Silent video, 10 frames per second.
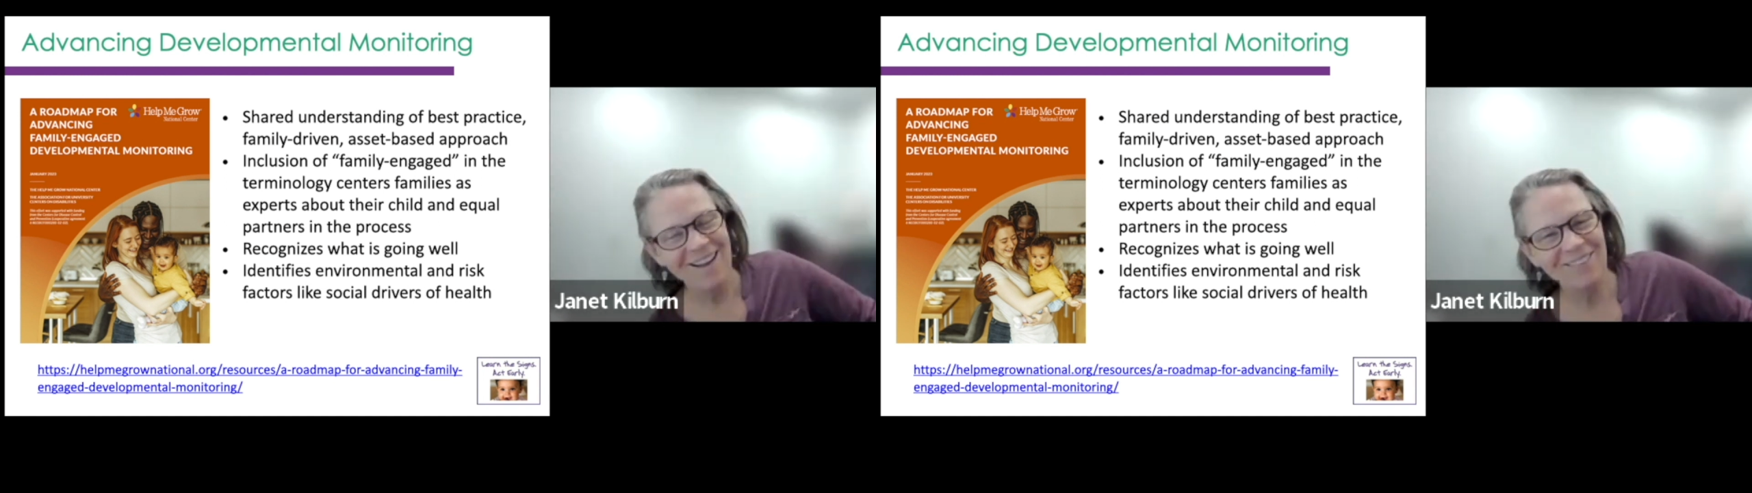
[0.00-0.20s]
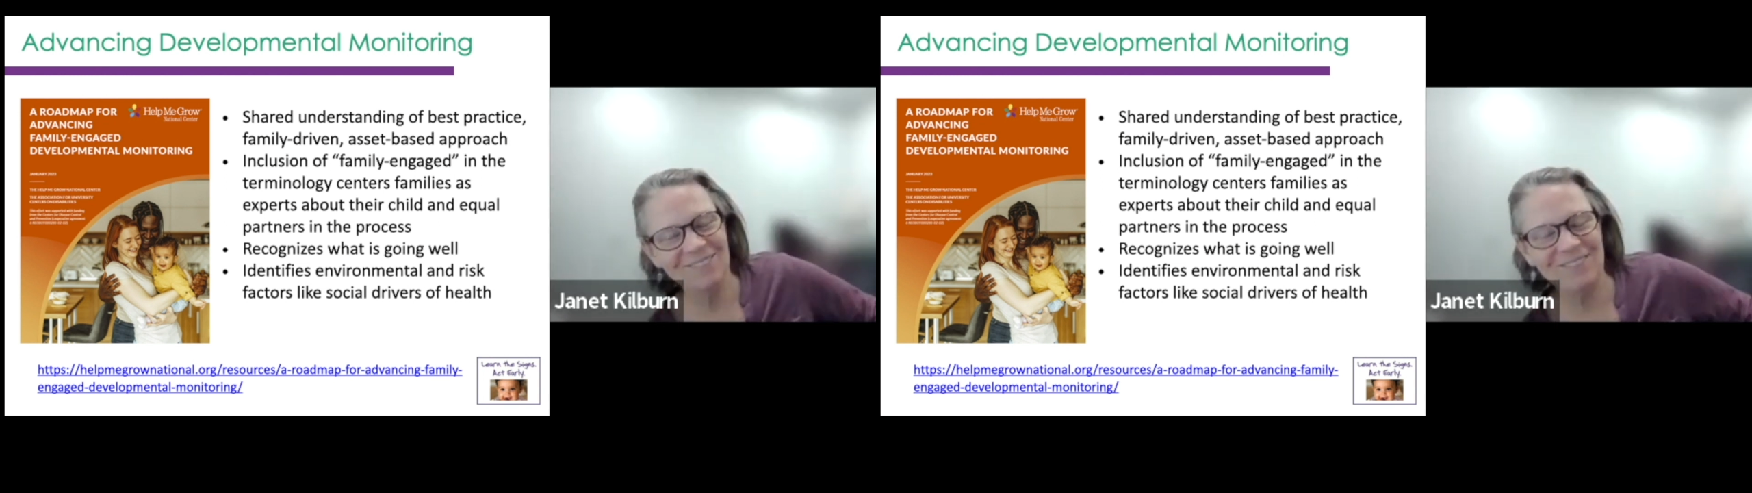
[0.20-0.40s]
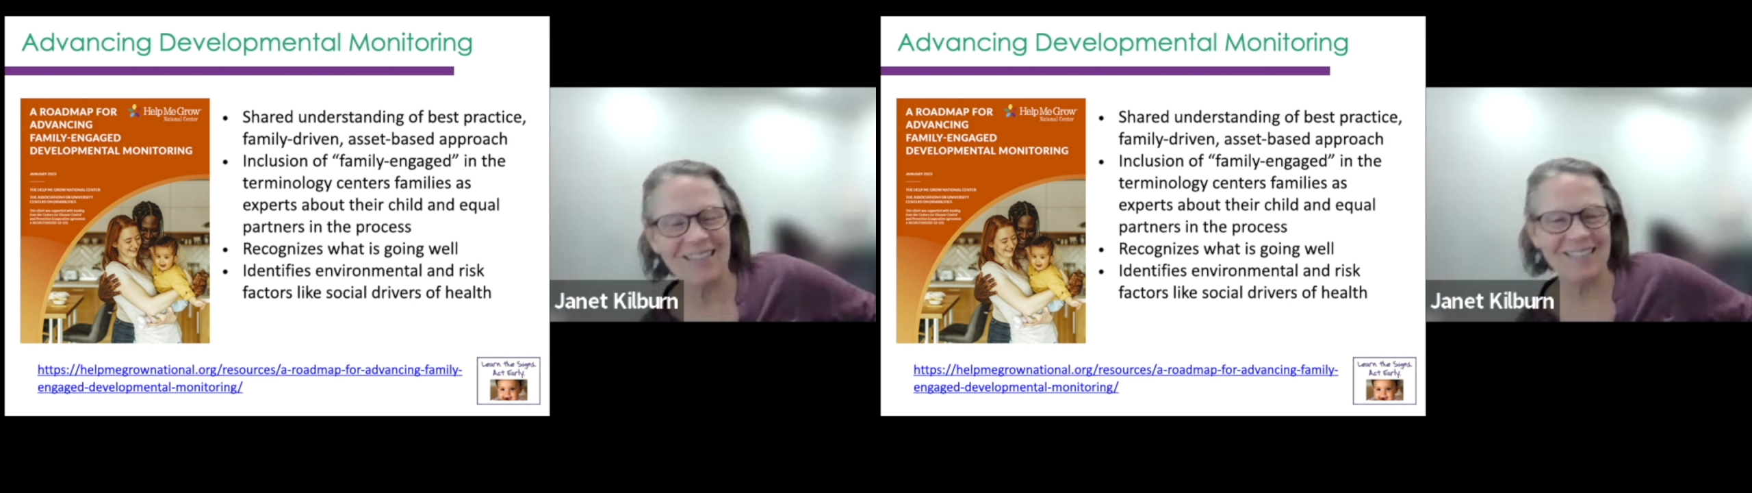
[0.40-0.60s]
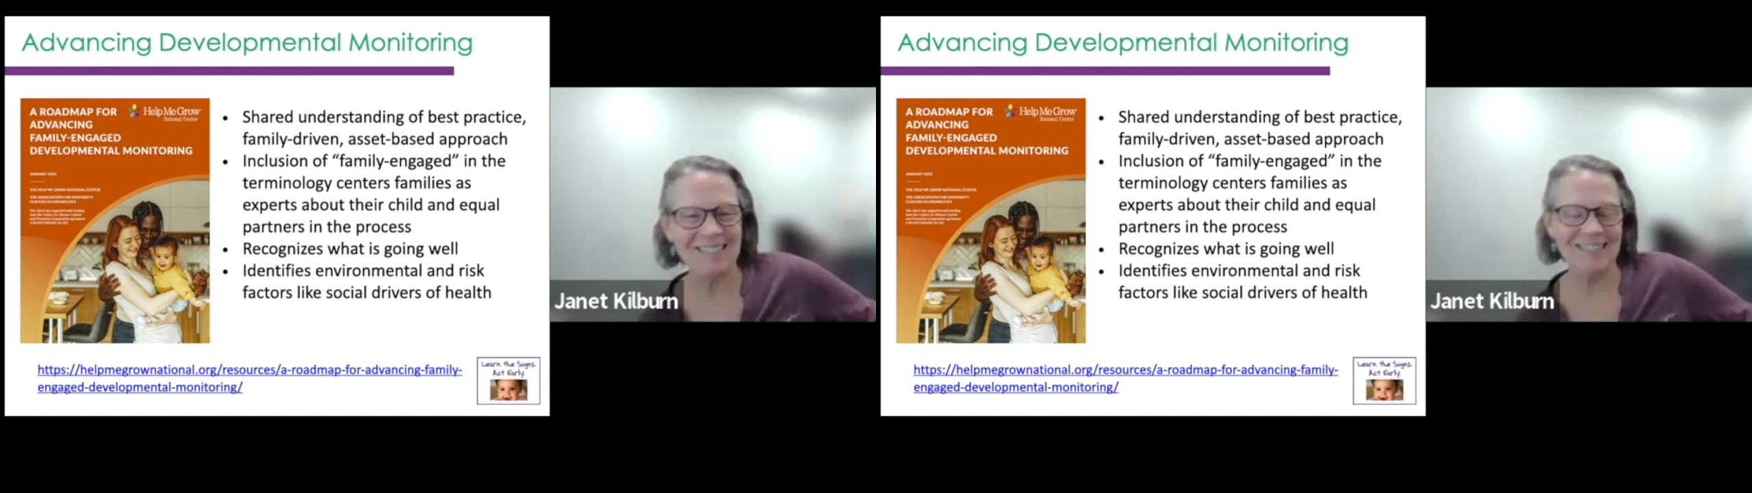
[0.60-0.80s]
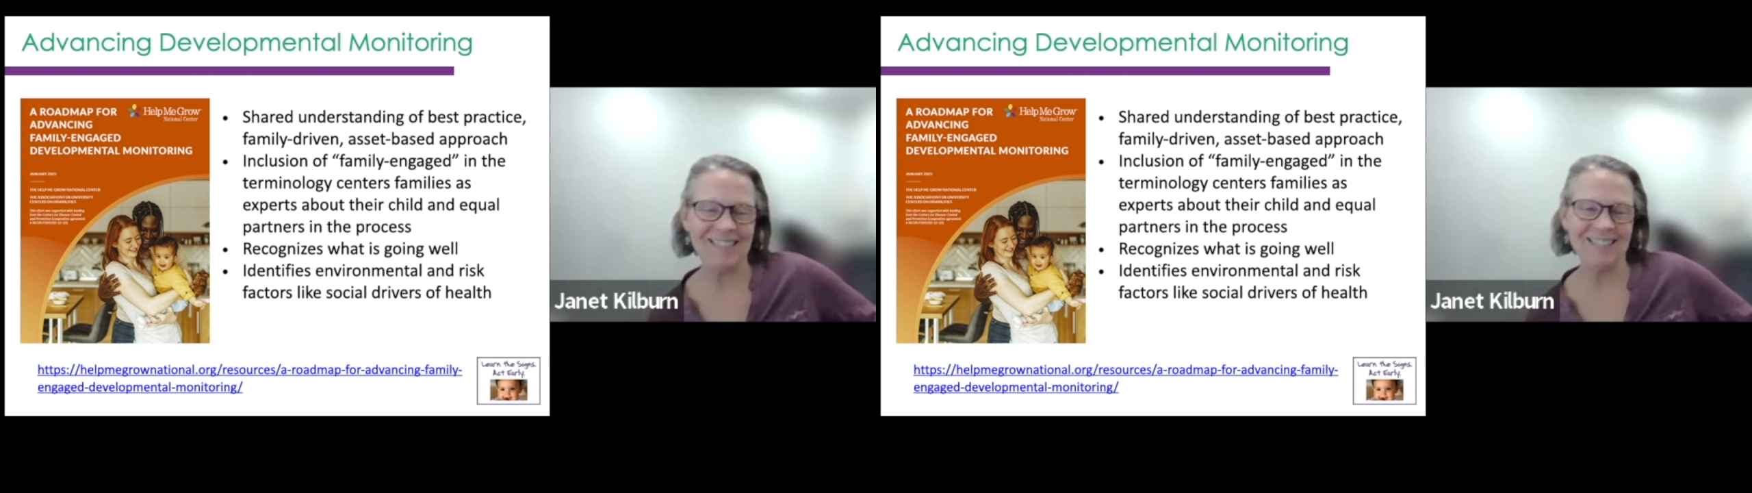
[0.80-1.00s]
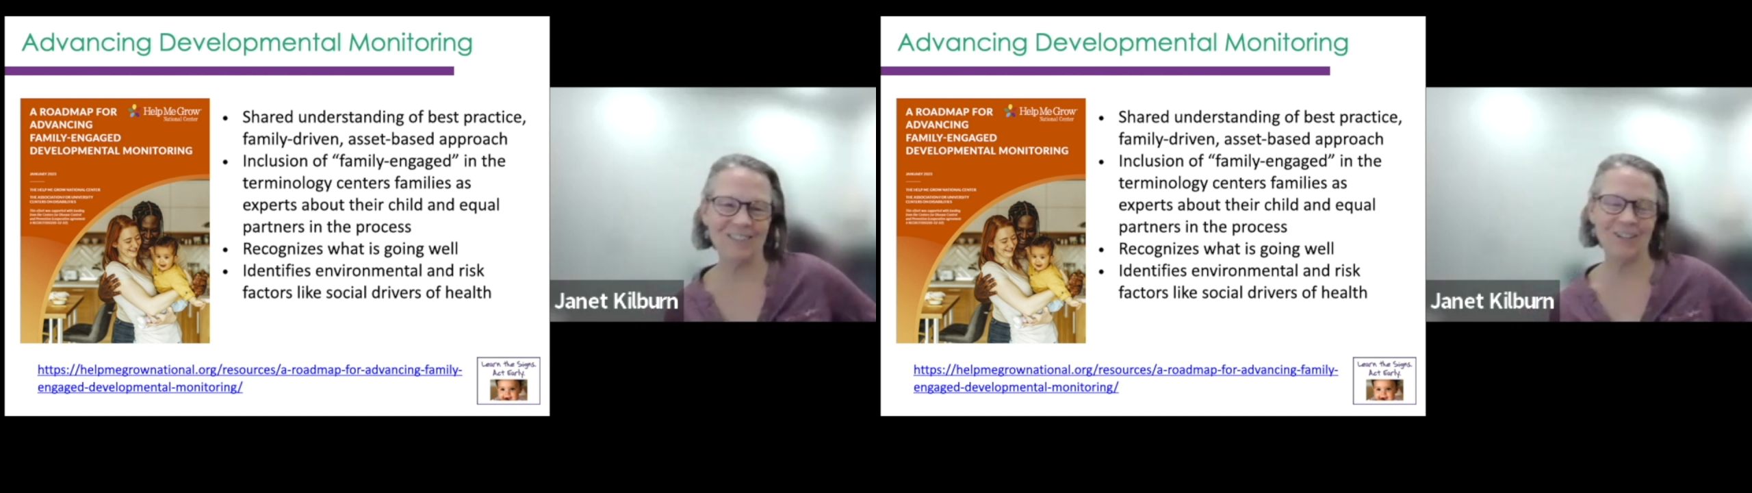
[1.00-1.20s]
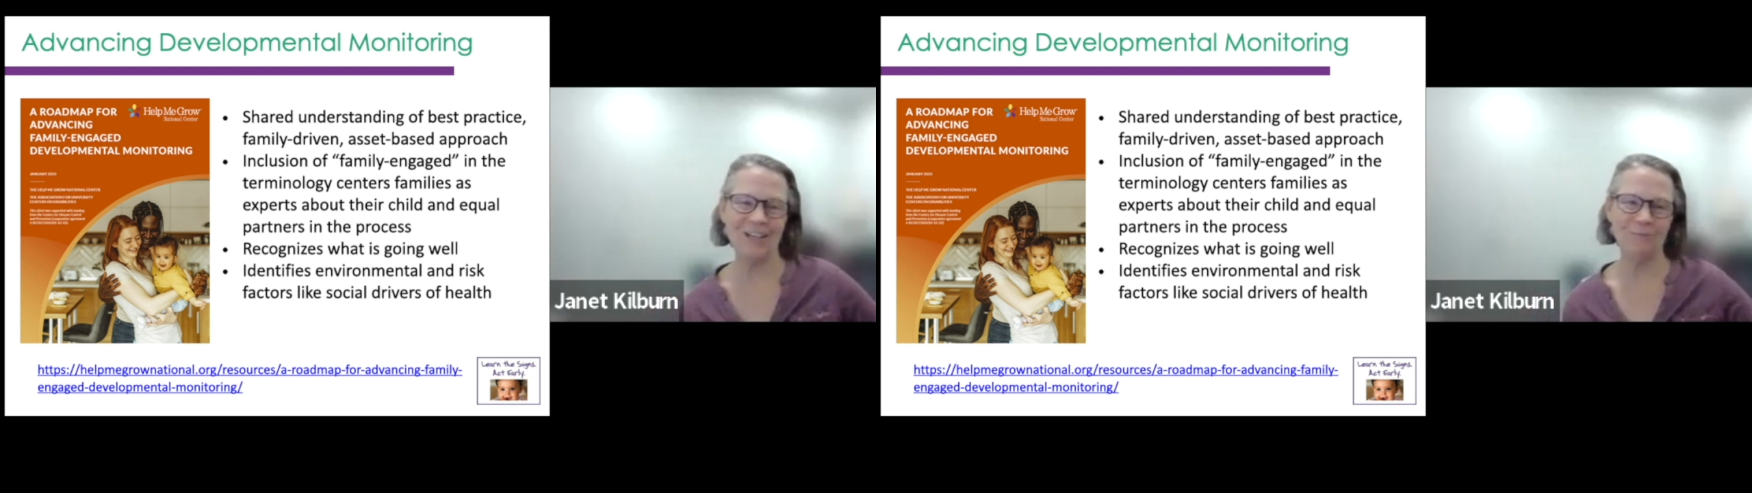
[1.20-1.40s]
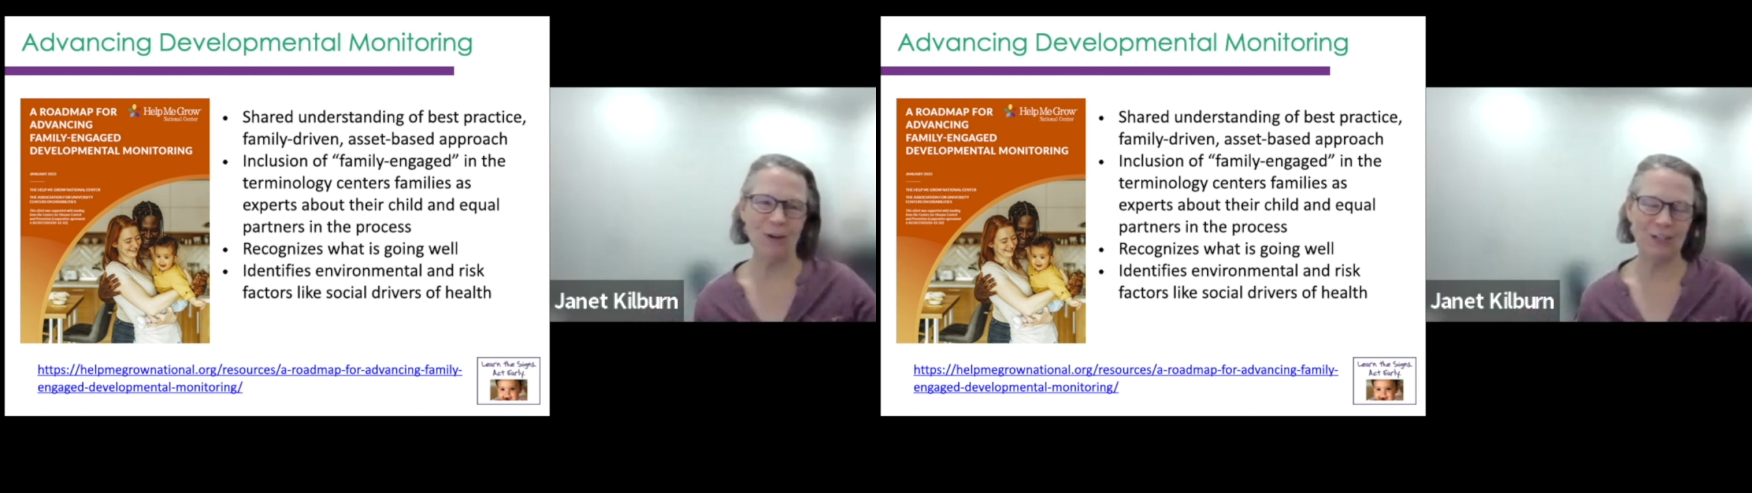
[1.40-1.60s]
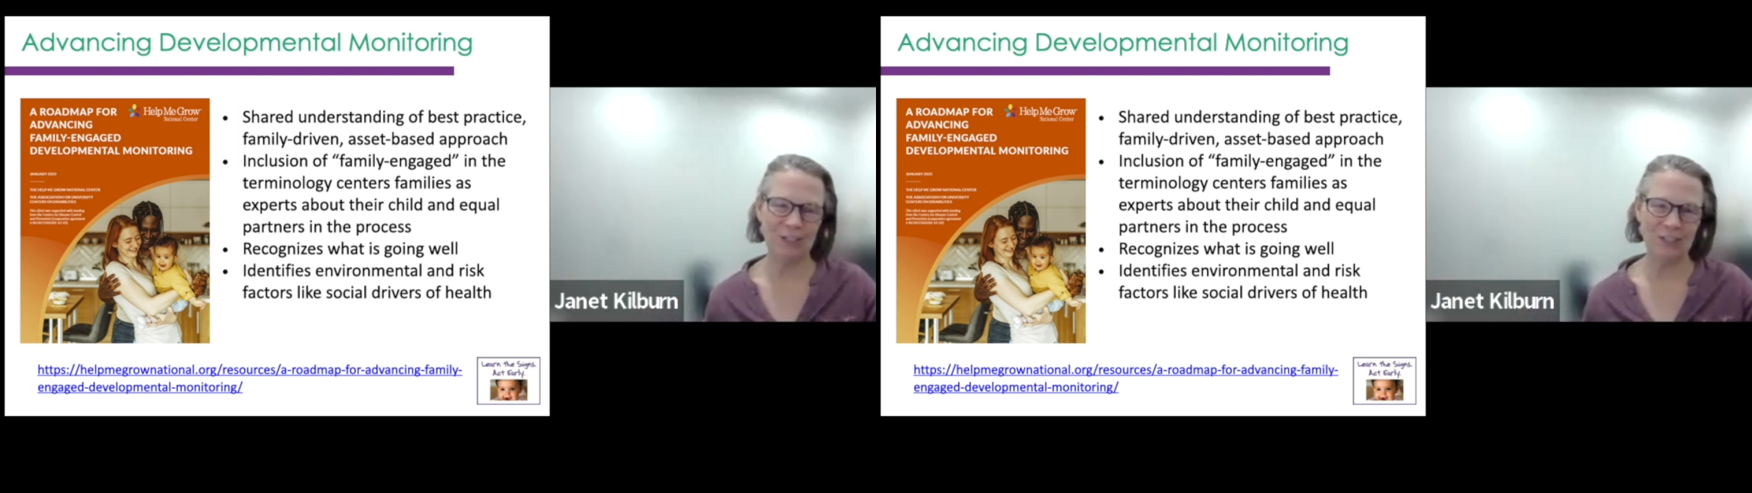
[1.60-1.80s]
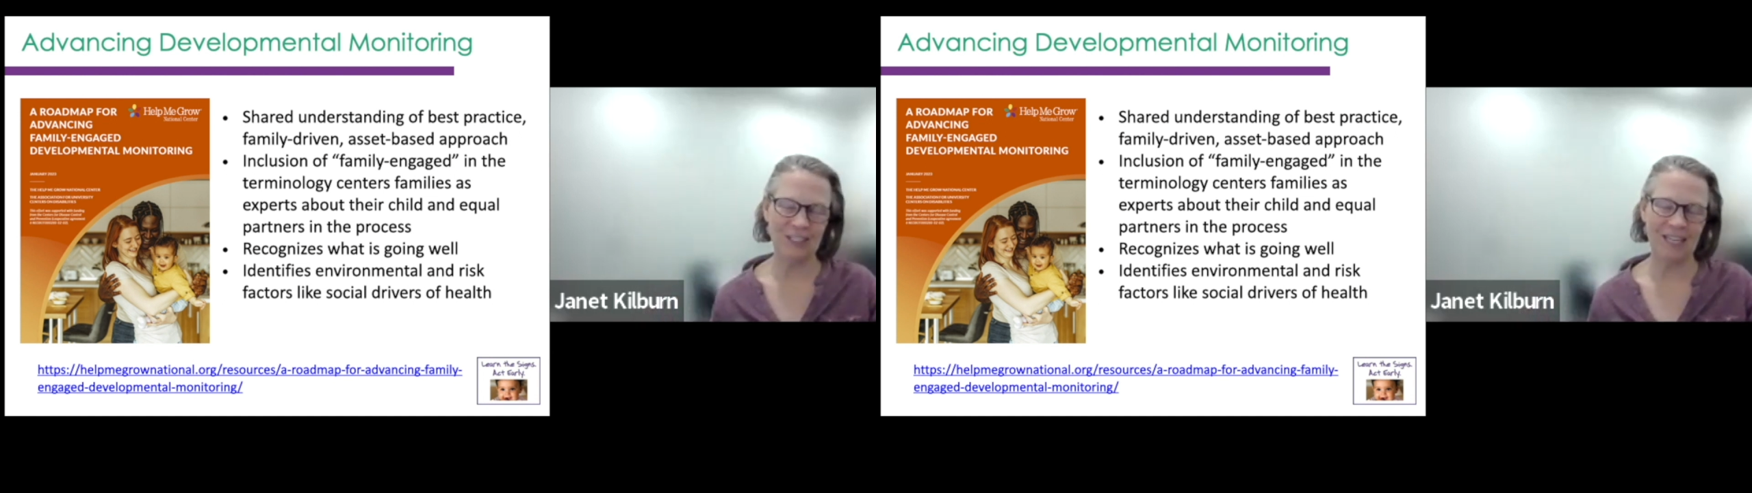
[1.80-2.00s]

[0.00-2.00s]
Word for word: um, but they're great partners,